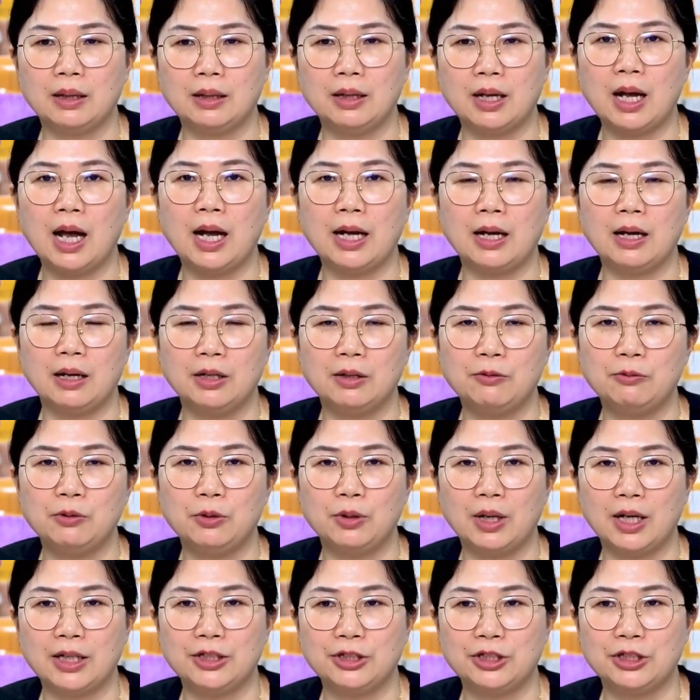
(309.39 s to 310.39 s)
colored
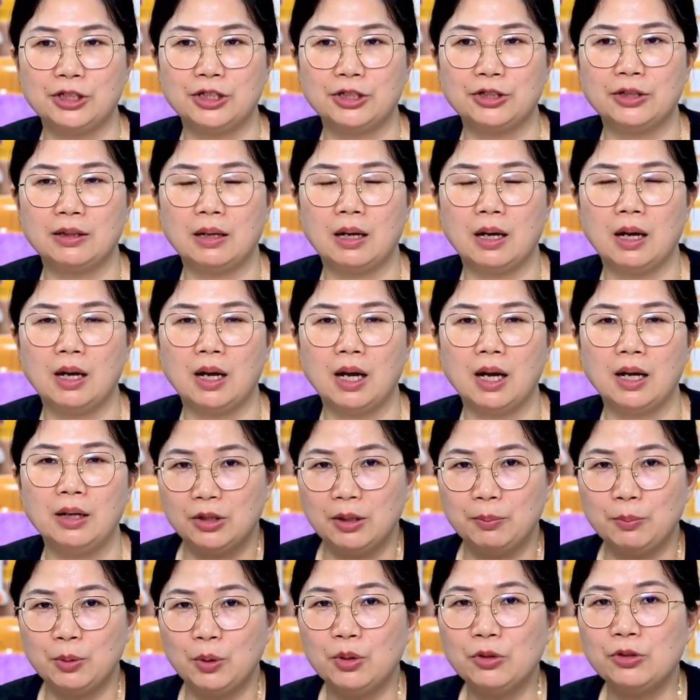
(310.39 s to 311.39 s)
varieties are
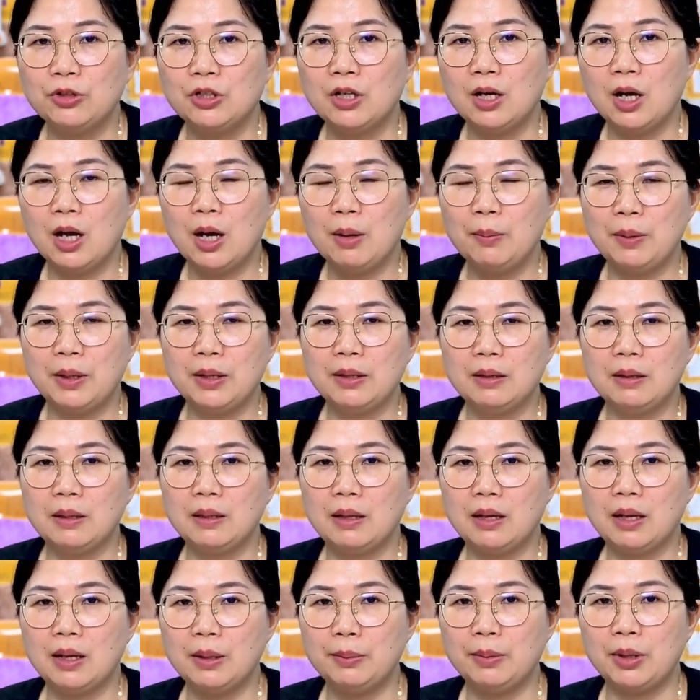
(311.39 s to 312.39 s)
the most common
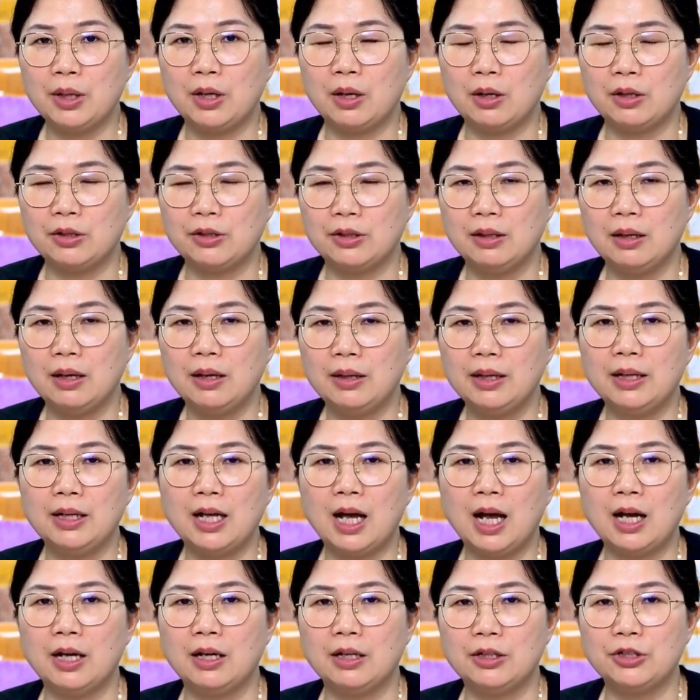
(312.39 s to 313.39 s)
because the
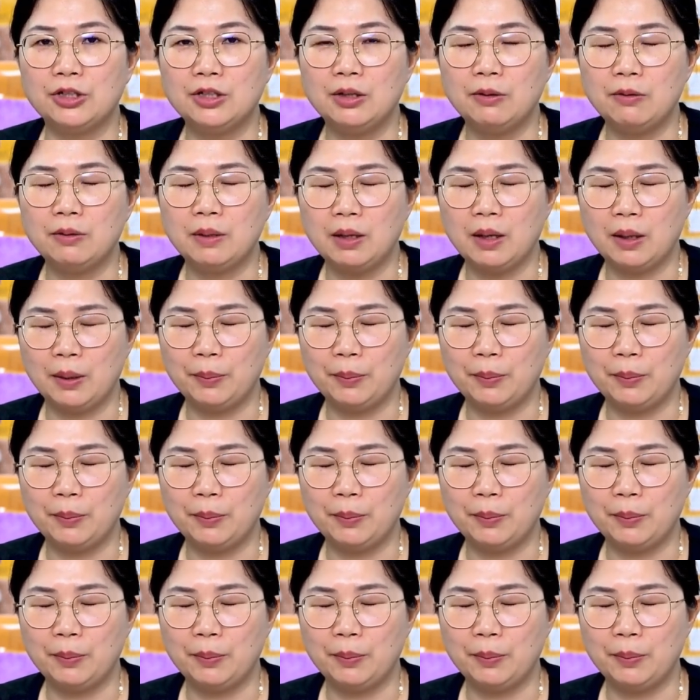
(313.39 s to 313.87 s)
colors of